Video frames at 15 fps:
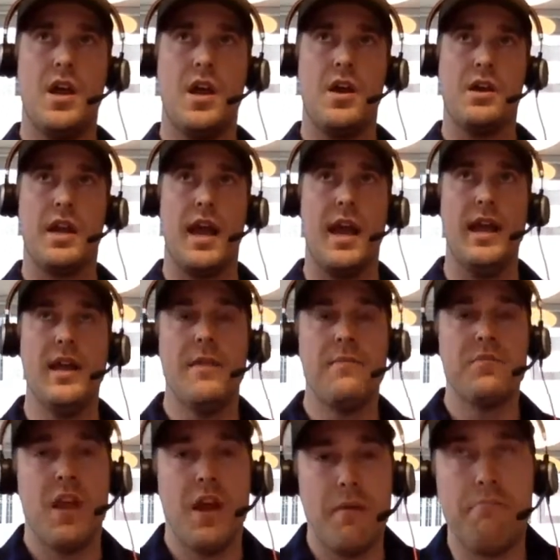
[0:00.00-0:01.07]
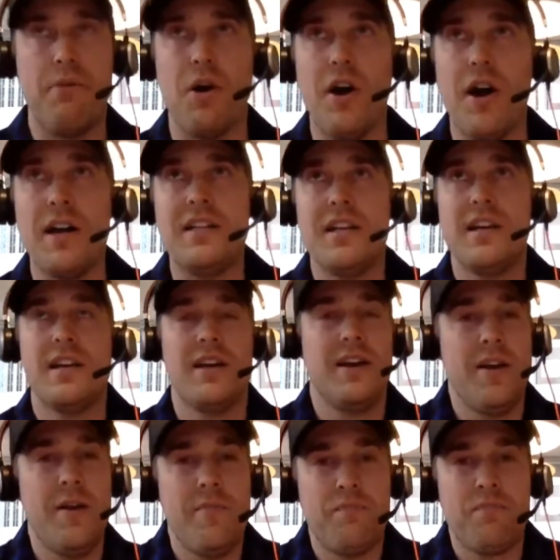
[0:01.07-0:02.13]
Okay. Put
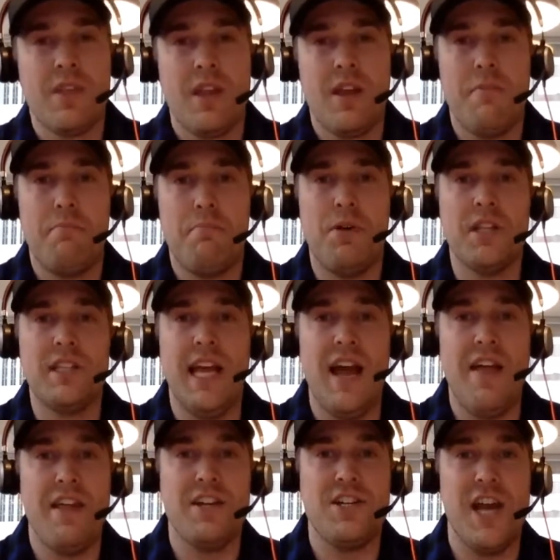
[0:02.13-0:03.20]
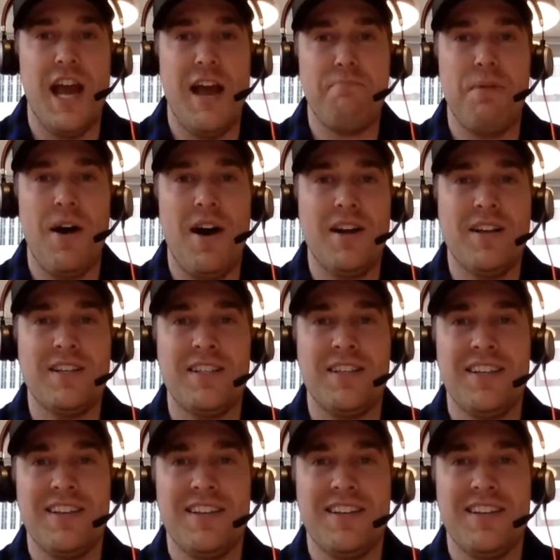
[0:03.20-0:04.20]
put that in the chat box.